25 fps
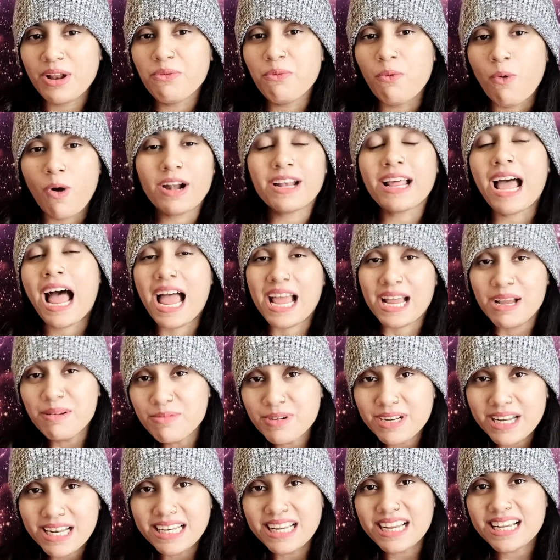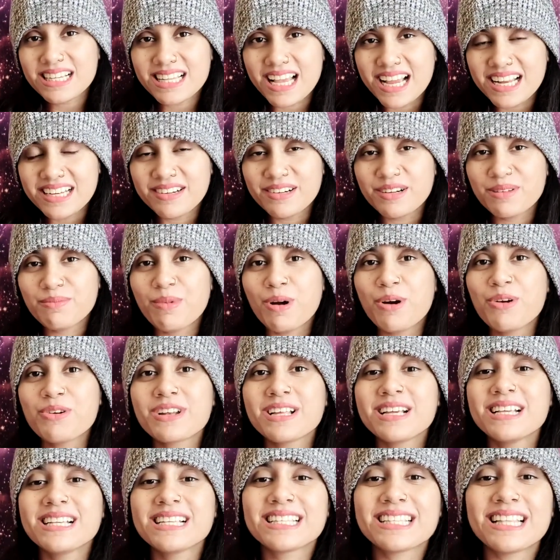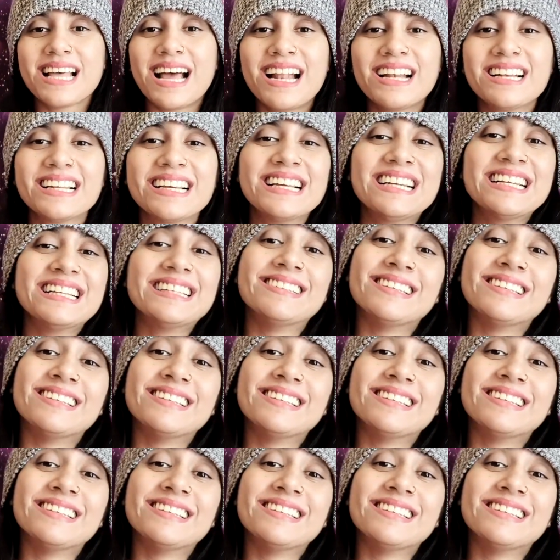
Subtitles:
and what I am really excited about is that